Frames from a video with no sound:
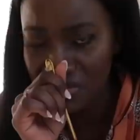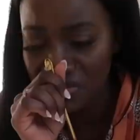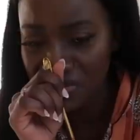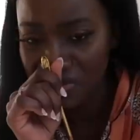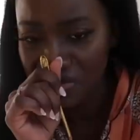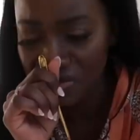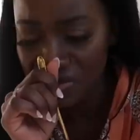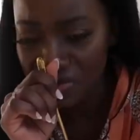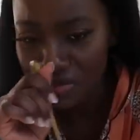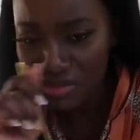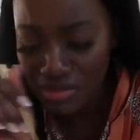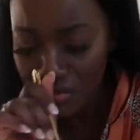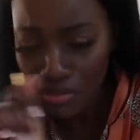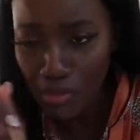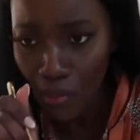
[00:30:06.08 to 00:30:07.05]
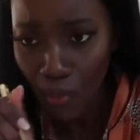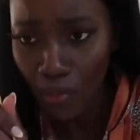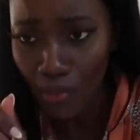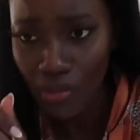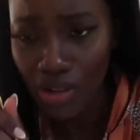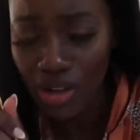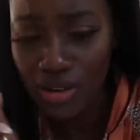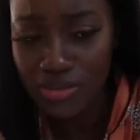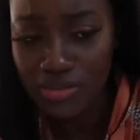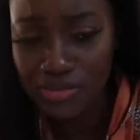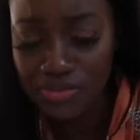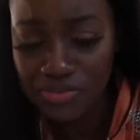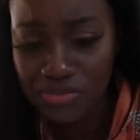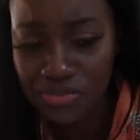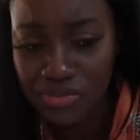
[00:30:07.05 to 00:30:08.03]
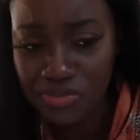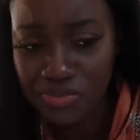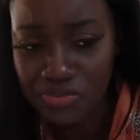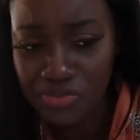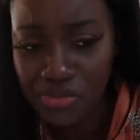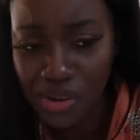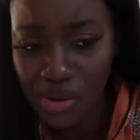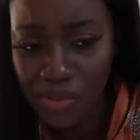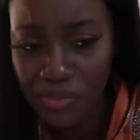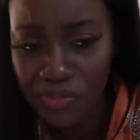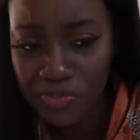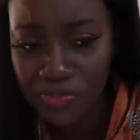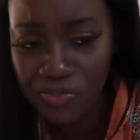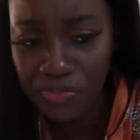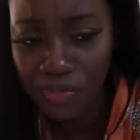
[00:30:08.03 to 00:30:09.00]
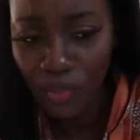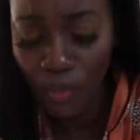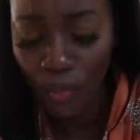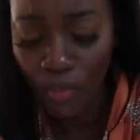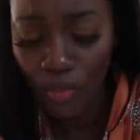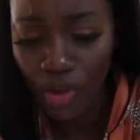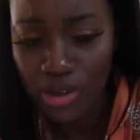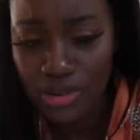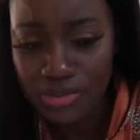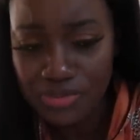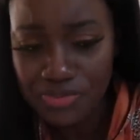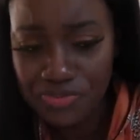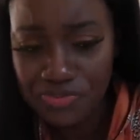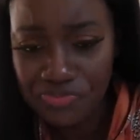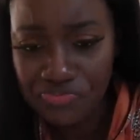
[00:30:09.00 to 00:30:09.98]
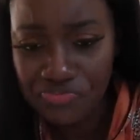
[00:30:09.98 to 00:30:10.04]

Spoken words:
(silence)